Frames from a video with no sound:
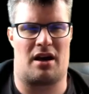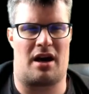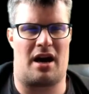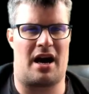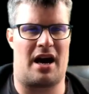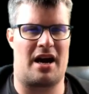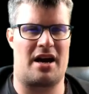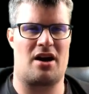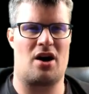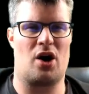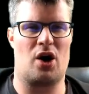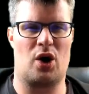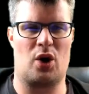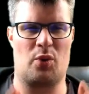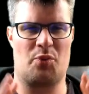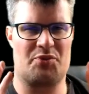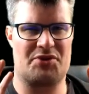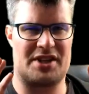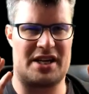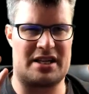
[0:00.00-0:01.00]
I
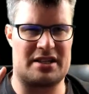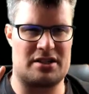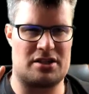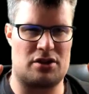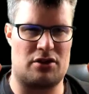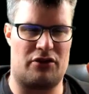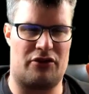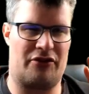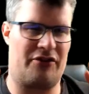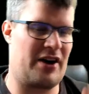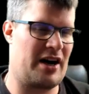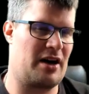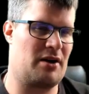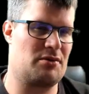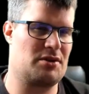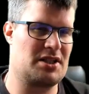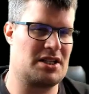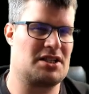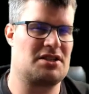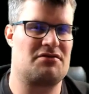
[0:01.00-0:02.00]
hope that you
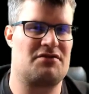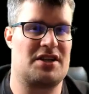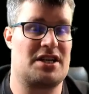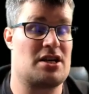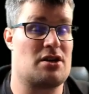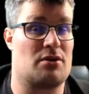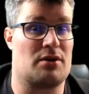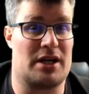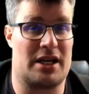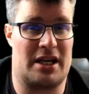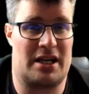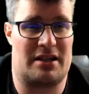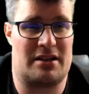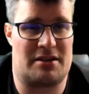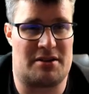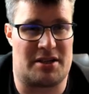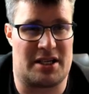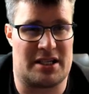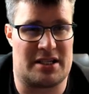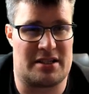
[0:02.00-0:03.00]
found this video
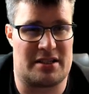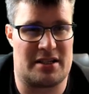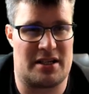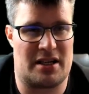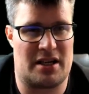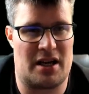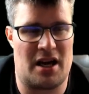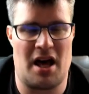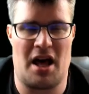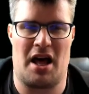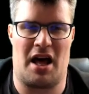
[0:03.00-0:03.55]
interesting.